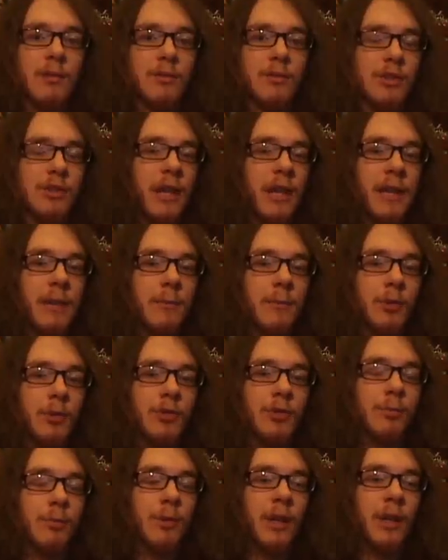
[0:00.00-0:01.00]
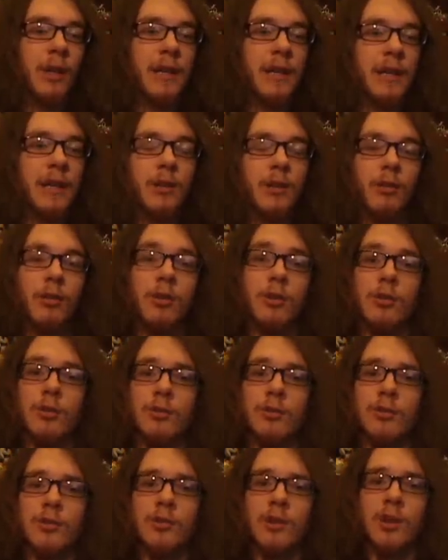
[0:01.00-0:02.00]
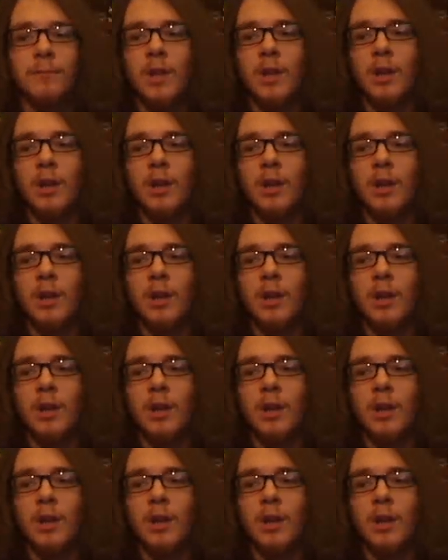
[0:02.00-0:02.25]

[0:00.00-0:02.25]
I was not able to play either of those,